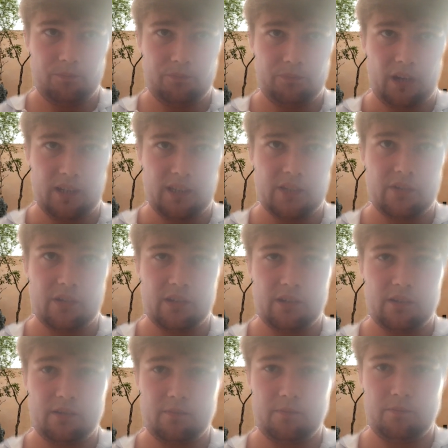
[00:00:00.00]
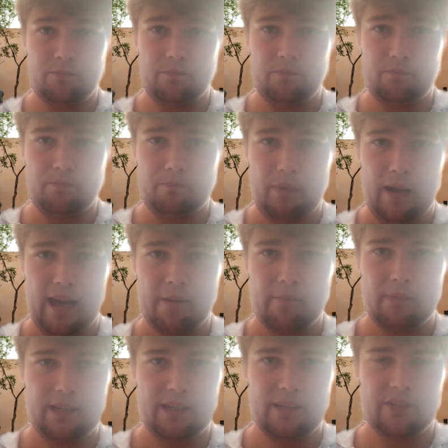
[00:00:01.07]
I just think
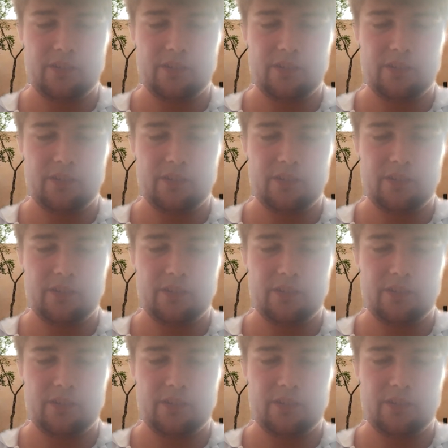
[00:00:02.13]
Pep's